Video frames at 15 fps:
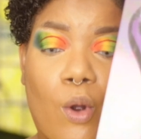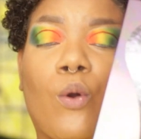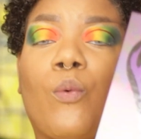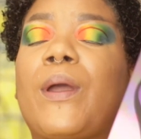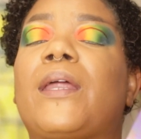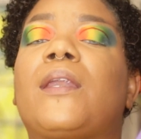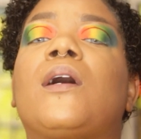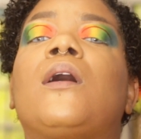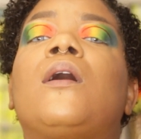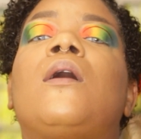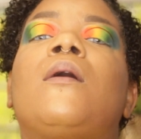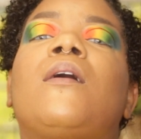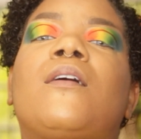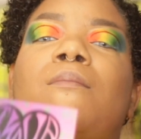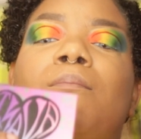Oh wait,
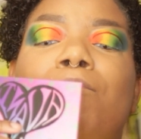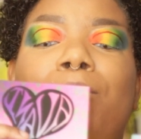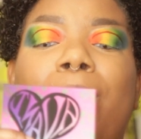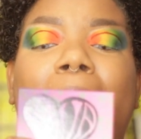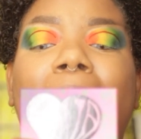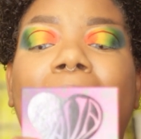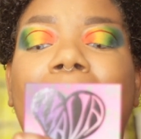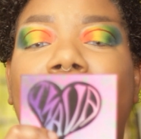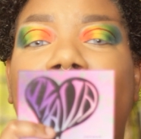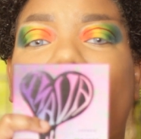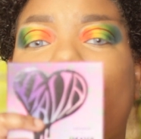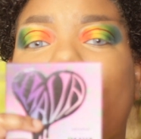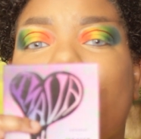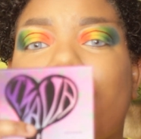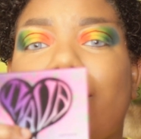
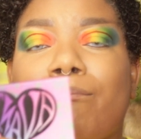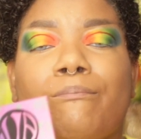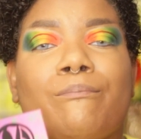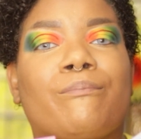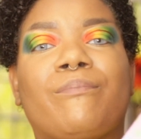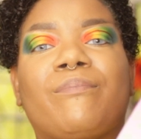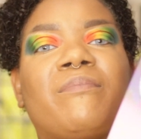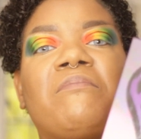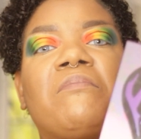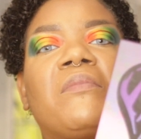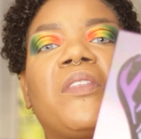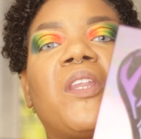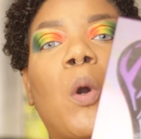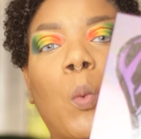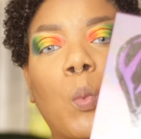buy,
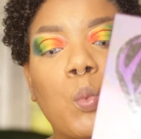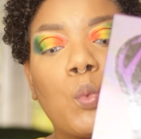don't.